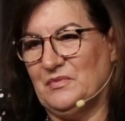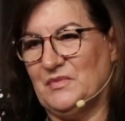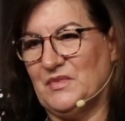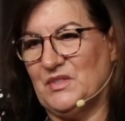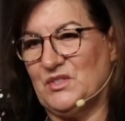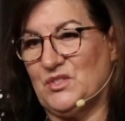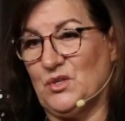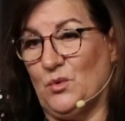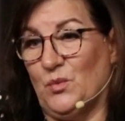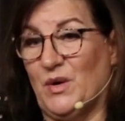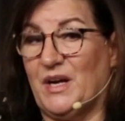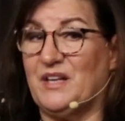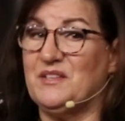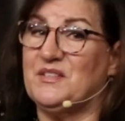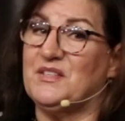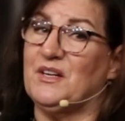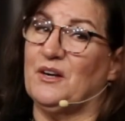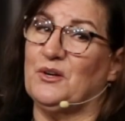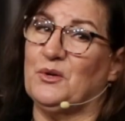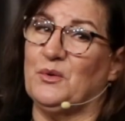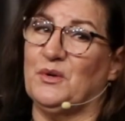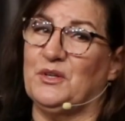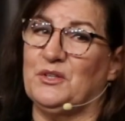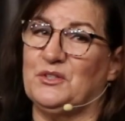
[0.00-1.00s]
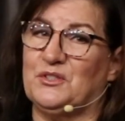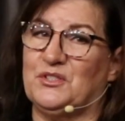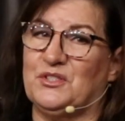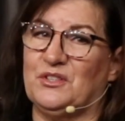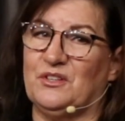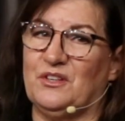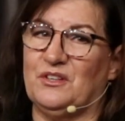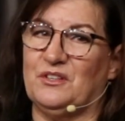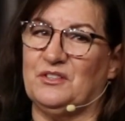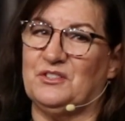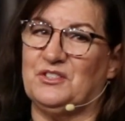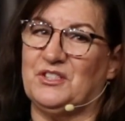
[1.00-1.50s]
So when I started going to
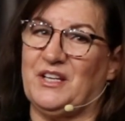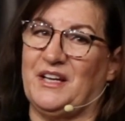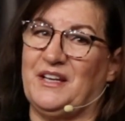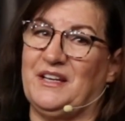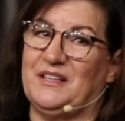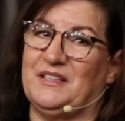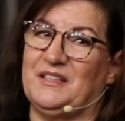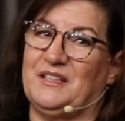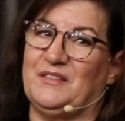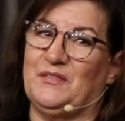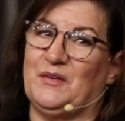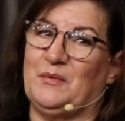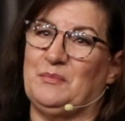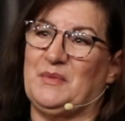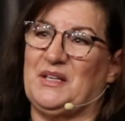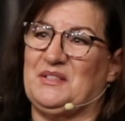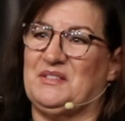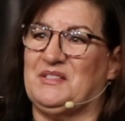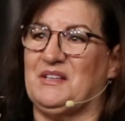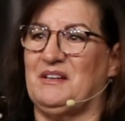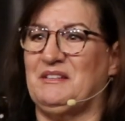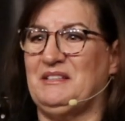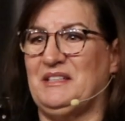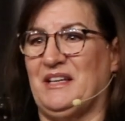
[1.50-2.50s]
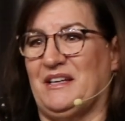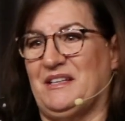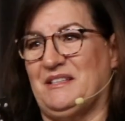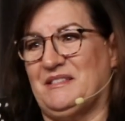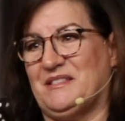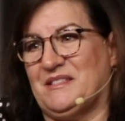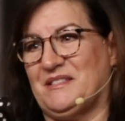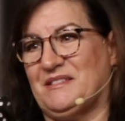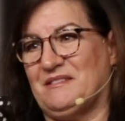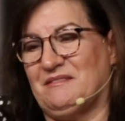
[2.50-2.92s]
church, I had to give up my Sundays.